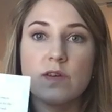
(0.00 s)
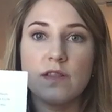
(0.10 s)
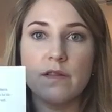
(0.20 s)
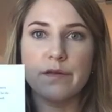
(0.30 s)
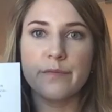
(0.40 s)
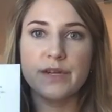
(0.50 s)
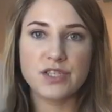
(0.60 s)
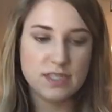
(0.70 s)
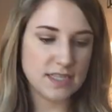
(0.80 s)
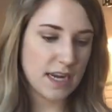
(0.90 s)
with a little
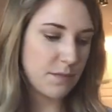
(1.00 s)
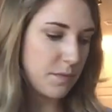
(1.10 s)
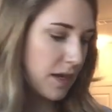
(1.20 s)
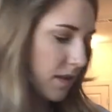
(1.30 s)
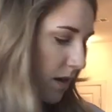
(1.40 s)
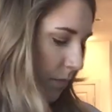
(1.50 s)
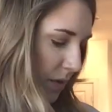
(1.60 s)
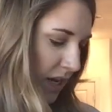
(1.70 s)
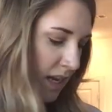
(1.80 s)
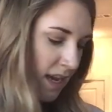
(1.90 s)
mission statement by the
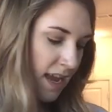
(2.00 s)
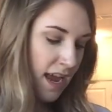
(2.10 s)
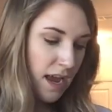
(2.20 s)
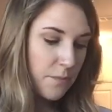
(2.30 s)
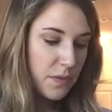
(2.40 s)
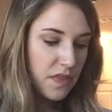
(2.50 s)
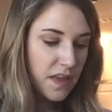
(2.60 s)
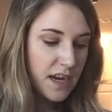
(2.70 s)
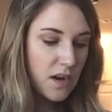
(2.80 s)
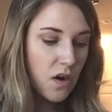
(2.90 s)
company, but
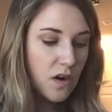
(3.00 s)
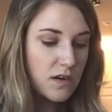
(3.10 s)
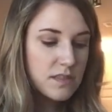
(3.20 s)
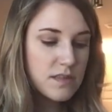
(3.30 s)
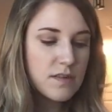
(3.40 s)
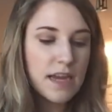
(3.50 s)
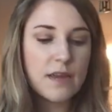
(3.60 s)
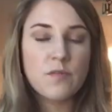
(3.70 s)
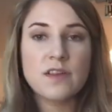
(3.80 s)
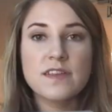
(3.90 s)
then it also
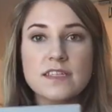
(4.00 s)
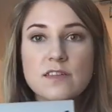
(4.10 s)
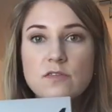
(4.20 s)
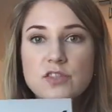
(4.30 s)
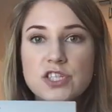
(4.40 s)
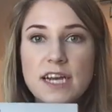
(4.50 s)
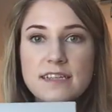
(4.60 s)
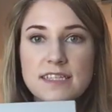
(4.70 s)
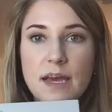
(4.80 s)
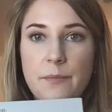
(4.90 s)
came with this little
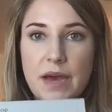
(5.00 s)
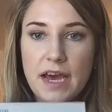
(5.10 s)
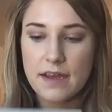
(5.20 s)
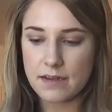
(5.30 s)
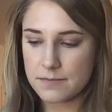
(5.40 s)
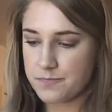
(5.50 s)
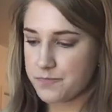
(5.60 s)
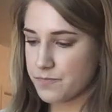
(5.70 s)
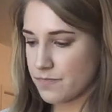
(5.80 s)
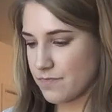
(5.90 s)
jet set pack.
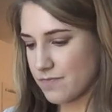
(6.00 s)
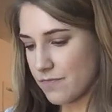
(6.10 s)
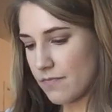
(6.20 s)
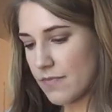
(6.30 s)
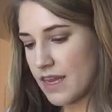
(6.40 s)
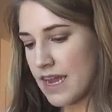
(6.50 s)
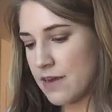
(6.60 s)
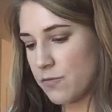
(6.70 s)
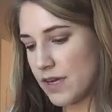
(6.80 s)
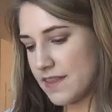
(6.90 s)

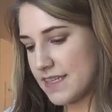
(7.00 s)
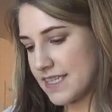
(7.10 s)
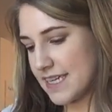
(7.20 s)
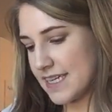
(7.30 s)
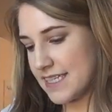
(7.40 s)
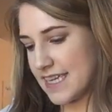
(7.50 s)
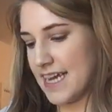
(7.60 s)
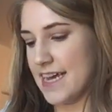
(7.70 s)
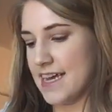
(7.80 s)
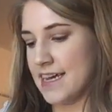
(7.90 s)
And what this is
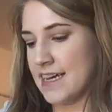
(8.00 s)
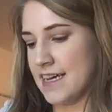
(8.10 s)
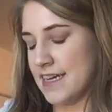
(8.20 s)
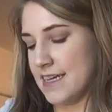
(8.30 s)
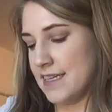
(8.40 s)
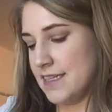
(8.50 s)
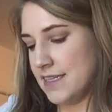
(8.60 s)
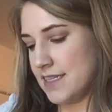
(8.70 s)
a